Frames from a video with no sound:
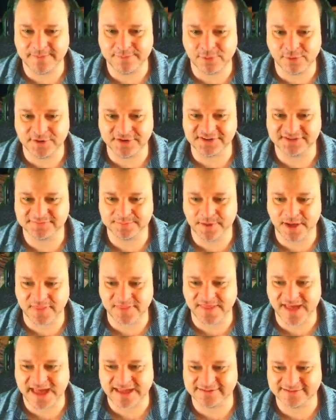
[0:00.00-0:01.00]
points, but
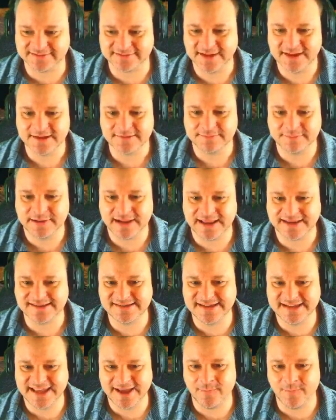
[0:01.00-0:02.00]
that's
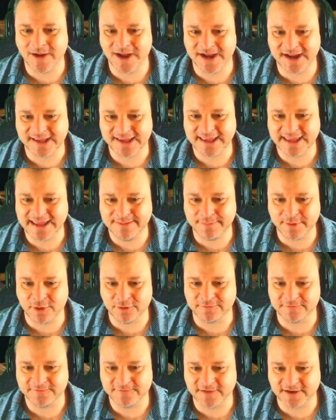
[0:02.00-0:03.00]
plenty, and we're going to keep
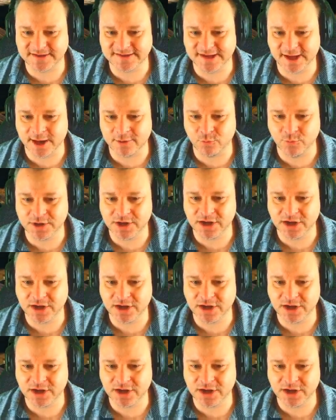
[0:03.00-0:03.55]
on fighting. I would